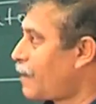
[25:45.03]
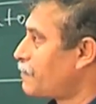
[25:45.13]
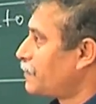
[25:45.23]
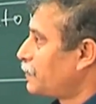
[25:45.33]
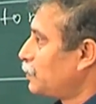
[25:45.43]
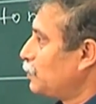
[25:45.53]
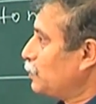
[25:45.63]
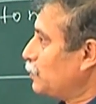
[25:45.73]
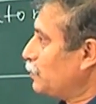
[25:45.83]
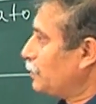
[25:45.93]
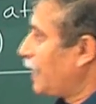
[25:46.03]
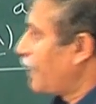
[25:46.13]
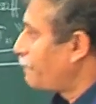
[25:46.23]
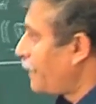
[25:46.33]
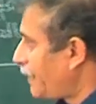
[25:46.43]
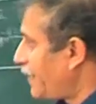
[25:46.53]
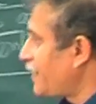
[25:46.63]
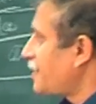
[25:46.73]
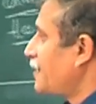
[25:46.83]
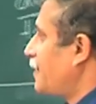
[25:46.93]
come to the F
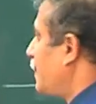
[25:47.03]
matrix.